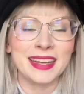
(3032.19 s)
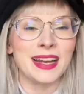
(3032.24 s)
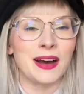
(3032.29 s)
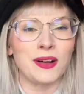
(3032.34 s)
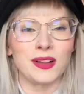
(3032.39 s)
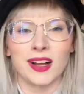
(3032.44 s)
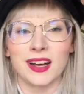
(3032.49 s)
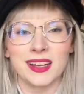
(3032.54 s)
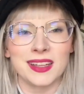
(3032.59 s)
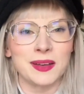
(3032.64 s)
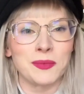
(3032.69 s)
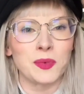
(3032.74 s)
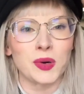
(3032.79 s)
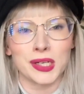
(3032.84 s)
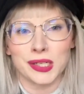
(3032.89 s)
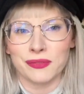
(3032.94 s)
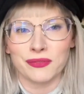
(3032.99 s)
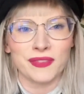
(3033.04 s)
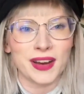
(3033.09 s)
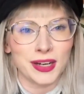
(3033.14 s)
Now a lot of them
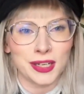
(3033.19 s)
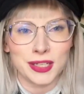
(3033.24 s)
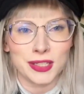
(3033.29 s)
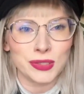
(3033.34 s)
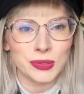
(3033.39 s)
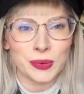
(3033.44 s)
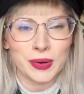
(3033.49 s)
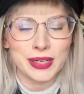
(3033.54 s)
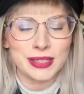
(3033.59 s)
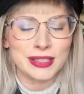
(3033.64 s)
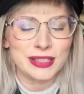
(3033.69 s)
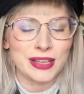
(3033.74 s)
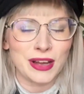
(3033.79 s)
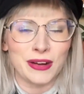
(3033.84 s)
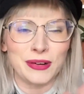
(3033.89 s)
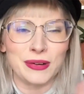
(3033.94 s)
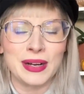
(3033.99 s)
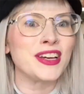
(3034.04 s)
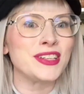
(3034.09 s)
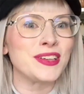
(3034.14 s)
were very short,
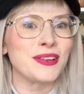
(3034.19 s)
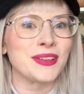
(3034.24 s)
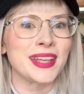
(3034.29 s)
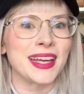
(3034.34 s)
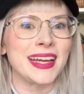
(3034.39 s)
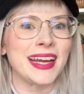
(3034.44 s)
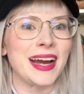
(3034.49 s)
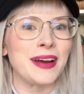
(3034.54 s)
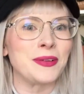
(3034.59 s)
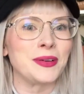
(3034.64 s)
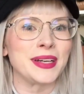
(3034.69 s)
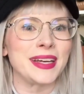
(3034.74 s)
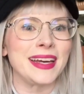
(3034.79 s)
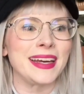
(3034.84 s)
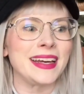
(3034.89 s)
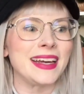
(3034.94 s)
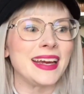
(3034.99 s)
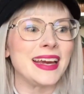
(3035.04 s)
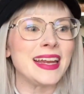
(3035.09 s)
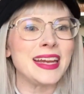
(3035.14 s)
so I don't think I will
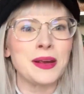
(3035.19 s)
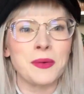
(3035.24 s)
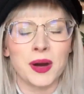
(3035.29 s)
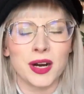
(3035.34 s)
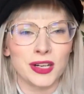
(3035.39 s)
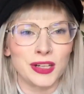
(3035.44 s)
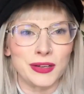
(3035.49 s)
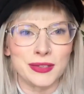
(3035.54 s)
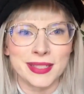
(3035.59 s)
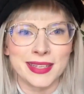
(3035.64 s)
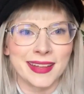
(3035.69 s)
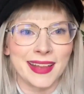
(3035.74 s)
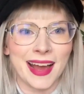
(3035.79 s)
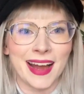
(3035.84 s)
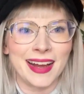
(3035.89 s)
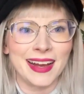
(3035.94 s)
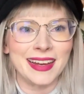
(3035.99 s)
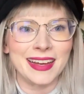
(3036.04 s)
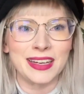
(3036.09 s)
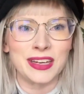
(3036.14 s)
get anywhere close to
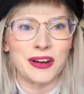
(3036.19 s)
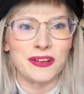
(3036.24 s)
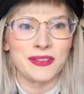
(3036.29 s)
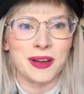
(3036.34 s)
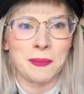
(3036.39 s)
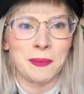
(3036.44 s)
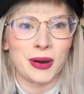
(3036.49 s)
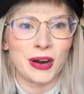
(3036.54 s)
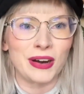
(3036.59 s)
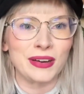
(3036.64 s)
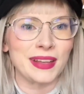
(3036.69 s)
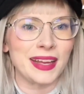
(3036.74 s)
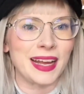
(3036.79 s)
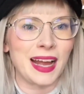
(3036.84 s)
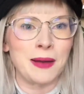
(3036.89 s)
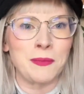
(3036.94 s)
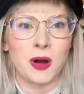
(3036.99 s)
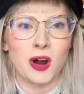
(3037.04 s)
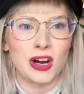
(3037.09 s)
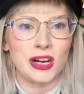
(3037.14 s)
that in November. Like,
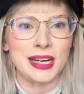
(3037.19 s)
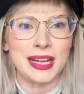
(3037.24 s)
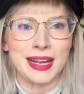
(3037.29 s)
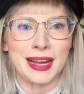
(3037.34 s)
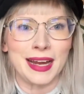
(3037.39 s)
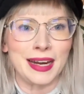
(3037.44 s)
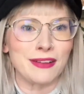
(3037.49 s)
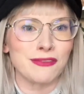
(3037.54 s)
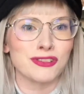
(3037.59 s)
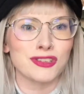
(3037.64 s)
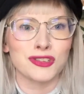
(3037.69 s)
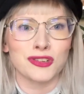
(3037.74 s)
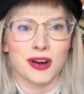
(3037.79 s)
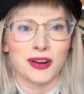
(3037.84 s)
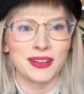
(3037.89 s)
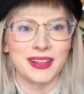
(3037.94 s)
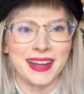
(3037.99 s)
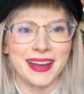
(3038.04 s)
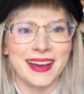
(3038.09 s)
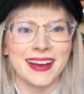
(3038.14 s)
I'm already kind of
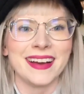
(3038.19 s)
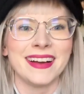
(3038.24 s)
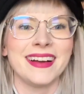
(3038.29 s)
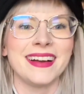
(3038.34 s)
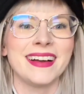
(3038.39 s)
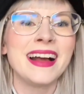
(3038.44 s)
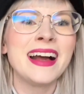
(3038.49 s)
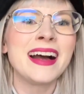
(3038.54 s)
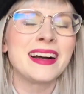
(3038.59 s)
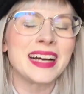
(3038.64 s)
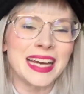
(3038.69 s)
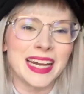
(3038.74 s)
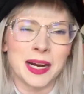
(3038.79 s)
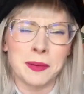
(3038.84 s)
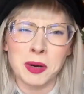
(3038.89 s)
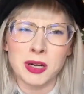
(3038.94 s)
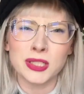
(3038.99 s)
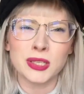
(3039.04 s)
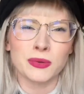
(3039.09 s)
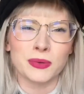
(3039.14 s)
struggling and I'm
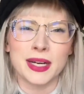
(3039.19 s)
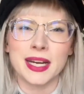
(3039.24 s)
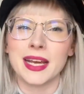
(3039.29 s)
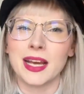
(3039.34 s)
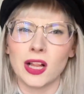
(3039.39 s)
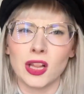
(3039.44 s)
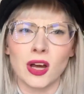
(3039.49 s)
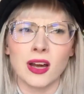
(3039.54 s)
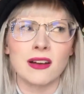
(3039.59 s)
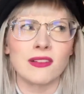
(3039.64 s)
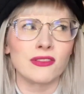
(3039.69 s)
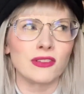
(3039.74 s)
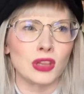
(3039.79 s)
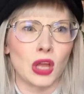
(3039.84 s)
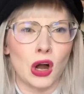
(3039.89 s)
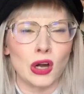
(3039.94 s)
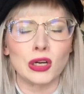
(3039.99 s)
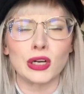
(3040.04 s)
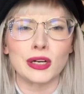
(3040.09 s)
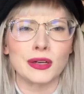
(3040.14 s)
also reading a lot of
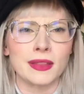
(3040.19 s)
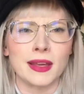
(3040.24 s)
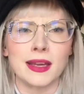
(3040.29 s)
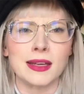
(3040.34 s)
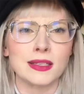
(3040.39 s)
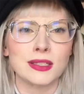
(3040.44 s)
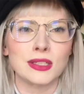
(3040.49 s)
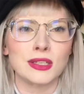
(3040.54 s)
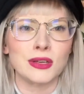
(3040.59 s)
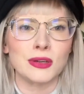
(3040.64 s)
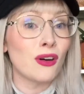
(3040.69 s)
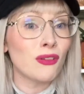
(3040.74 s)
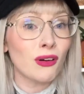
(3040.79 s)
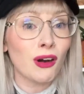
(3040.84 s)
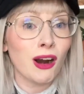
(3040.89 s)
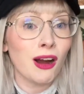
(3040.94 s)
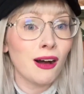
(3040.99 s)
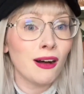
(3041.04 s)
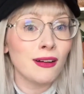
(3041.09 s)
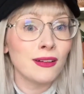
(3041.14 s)
longer things too.
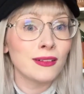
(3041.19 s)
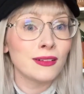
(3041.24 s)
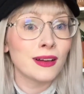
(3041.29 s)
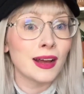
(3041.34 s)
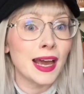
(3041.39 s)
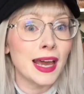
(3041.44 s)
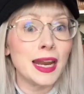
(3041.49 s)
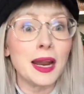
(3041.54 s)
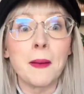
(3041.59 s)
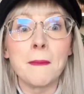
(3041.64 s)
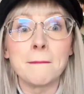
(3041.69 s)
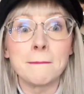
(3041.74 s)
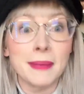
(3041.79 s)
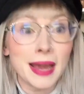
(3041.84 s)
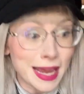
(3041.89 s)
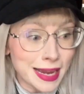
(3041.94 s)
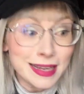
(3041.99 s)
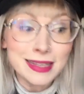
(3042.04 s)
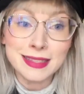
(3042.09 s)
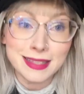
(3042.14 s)
Overall, an
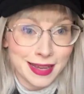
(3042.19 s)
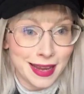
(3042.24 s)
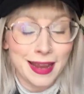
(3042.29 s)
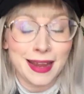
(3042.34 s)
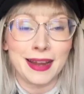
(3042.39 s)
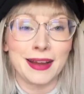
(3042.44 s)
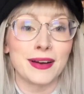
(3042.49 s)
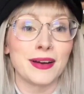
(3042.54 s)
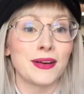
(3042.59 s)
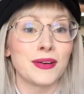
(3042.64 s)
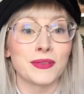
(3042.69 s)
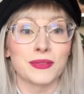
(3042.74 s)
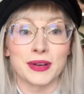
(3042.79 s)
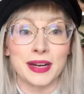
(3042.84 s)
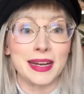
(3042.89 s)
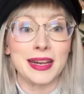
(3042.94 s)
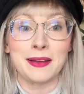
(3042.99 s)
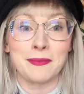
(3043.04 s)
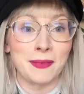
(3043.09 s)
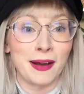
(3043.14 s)
amazing
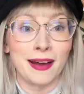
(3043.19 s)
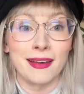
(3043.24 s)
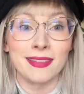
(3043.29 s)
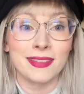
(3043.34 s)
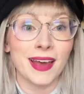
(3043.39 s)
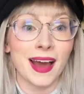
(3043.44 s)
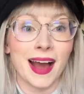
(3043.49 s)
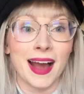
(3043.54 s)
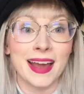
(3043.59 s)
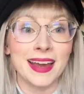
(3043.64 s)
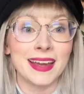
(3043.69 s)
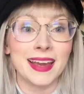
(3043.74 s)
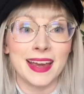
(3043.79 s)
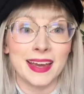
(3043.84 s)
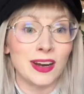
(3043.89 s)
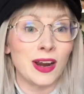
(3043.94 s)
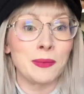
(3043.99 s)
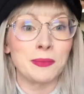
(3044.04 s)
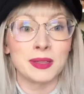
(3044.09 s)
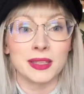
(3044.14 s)
reading month. I
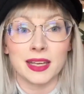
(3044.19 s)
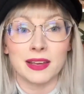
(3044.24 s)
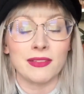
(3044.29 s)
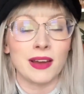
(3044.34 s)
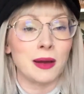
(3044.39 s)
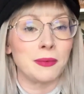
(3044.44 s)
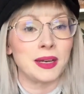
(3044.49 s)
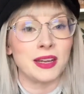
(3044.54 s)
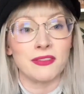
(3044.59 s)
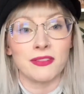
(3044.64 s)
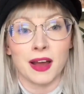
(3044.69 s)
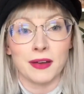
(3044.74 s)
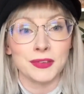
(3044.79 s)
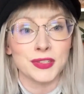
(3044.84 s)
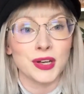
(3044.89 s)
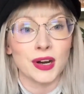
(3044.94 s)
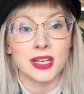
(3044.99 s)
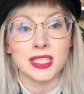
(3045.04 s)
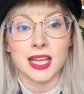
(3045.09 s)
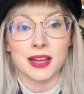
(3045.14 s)
cannot believe how many 5
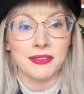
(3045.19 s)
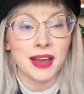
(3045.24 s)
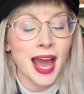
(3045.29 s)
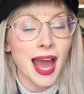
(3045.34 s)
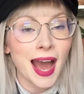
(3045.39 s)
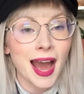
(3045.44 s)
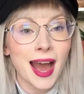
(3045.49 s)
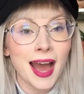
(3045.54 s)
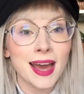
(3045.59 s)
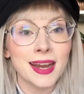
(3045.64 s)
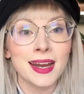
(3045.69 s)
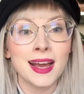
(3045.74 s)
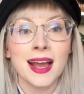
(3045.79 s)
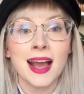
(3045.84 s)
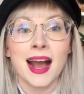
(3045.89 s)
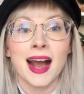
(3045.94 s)
stars I've had.